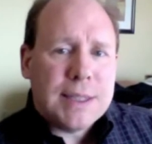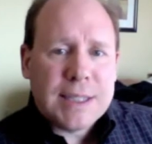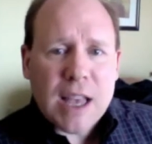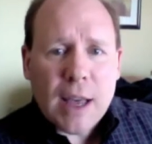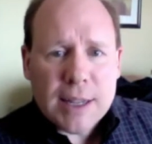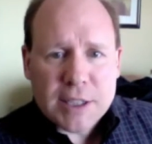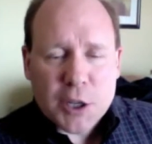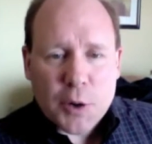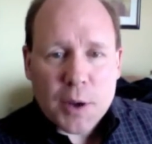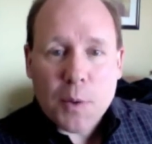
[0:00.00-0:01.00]
Sun is
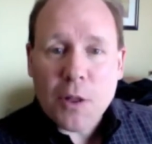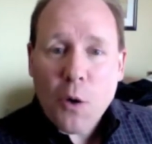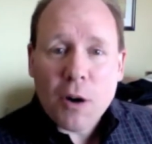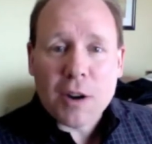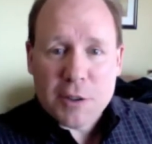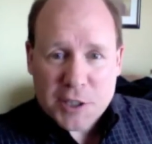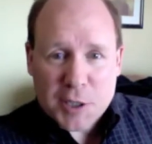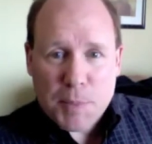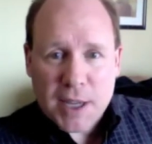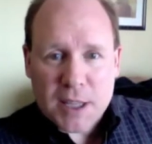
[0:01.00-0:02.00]
doing, well, Oracle
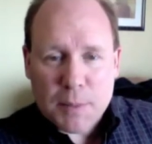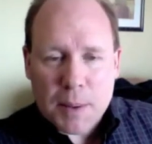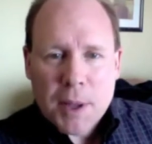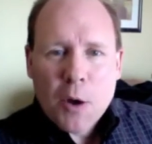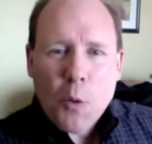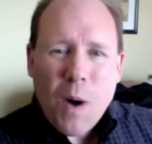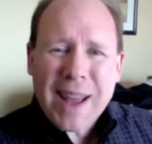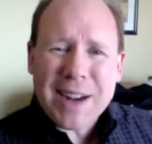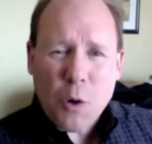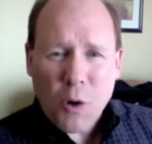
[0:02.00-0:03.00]
just picked them up. Why
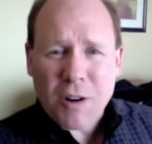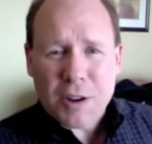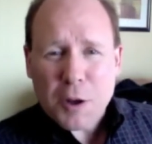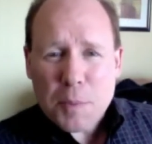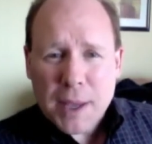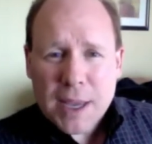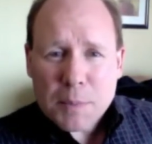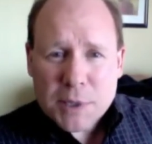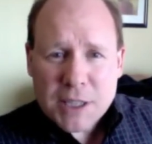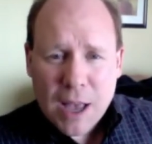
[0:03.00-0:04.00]
did Oracle pick
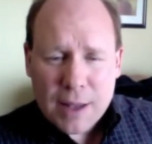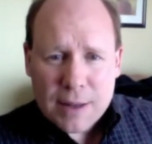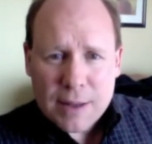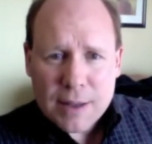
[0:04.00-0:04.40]
up Sun?